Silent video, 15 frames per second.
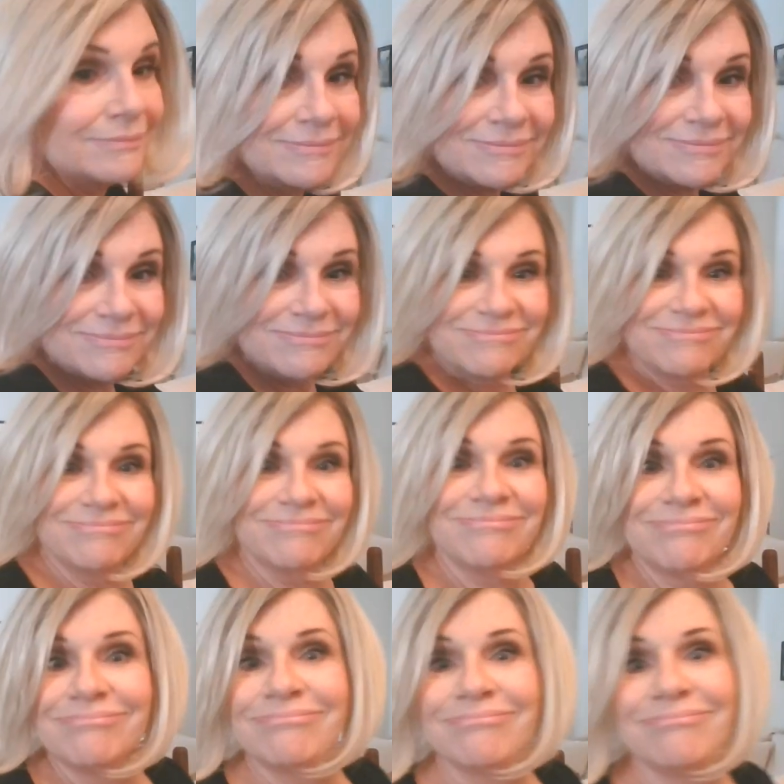
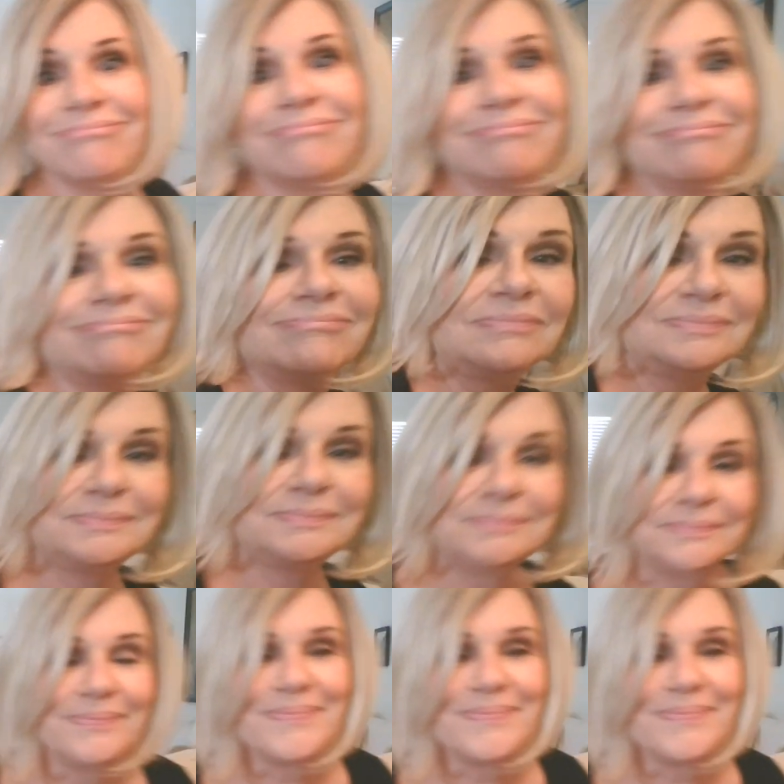No one is speaking in this clip.